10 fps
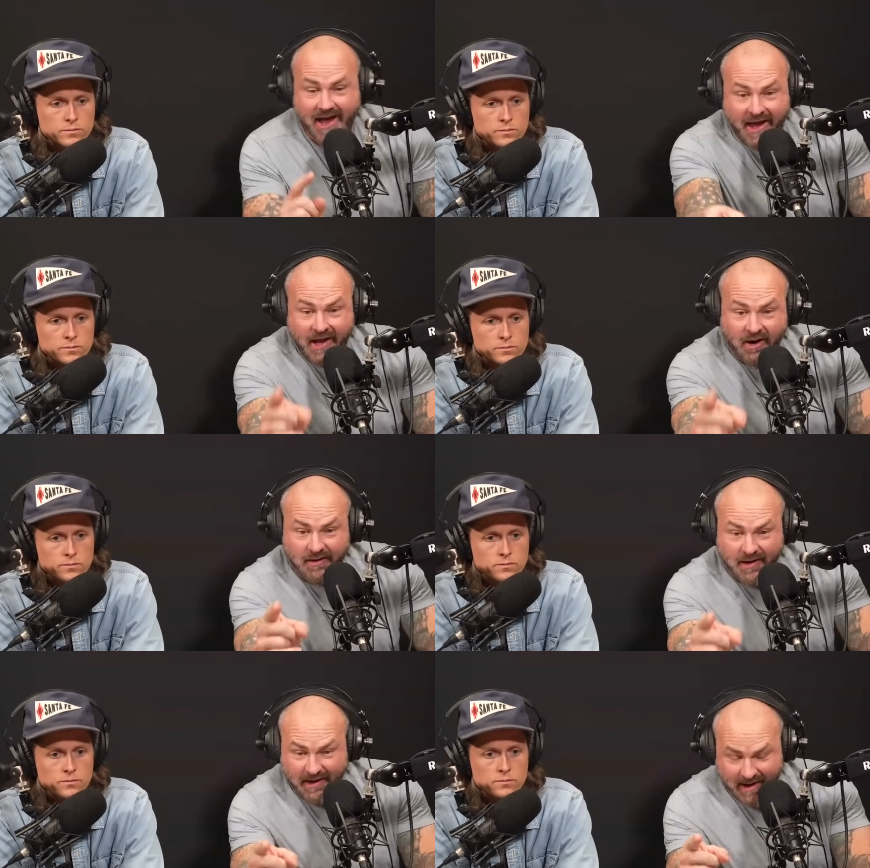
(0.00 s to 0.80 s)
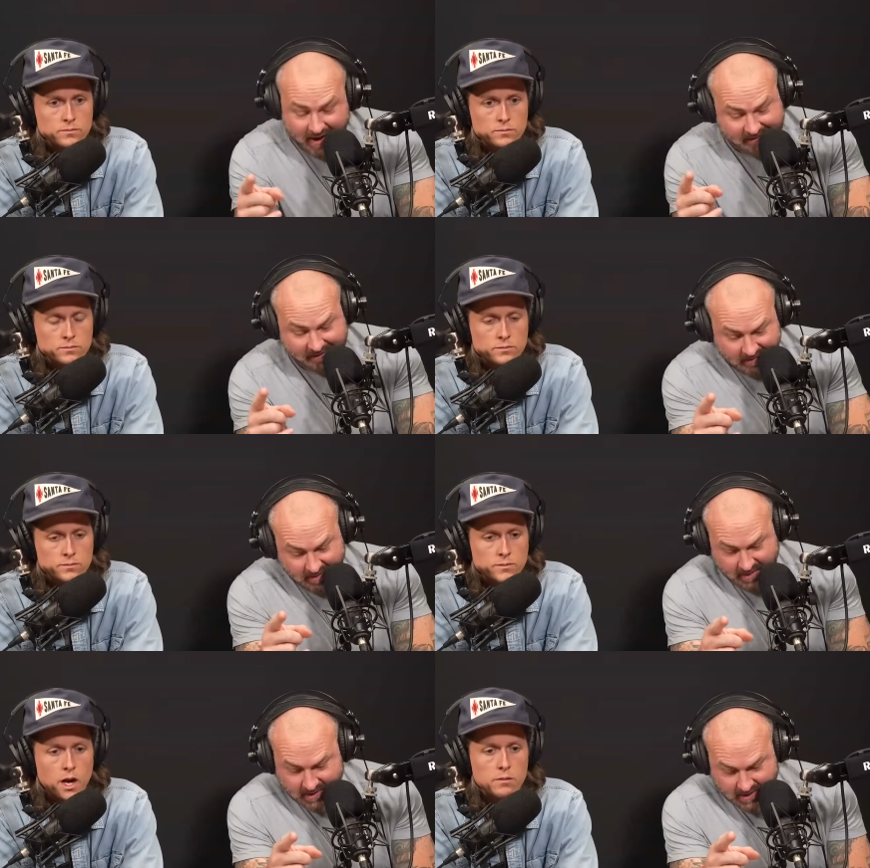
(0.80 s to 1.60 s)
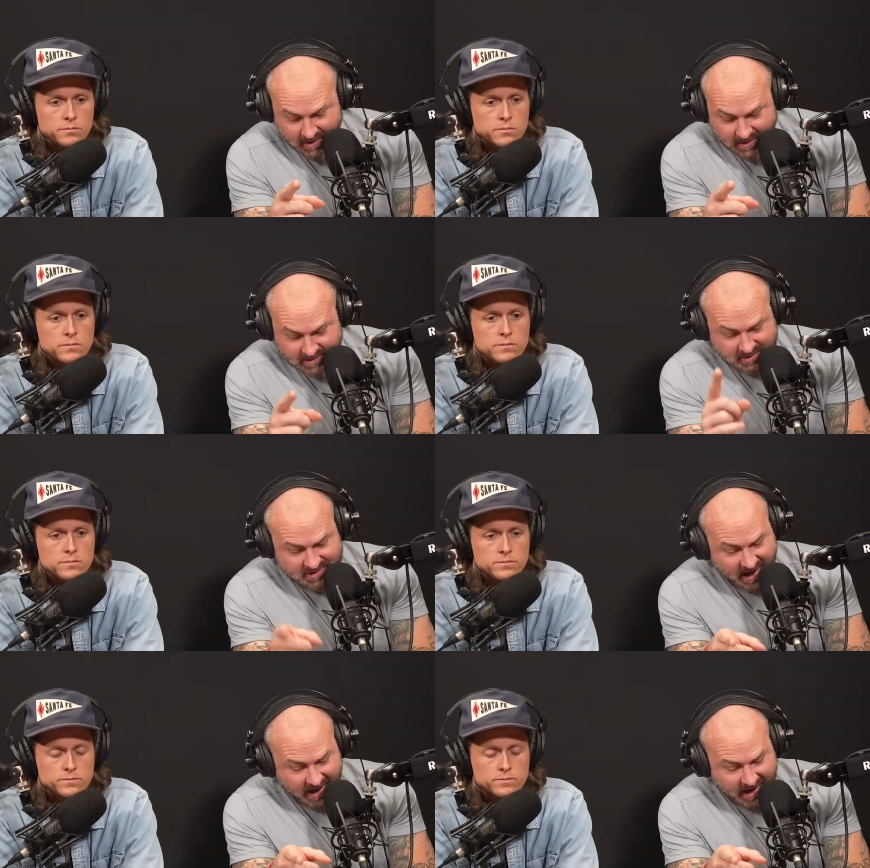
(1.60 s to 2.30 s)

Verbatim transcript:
Speaker 1: and online, guys. Yeah. So sign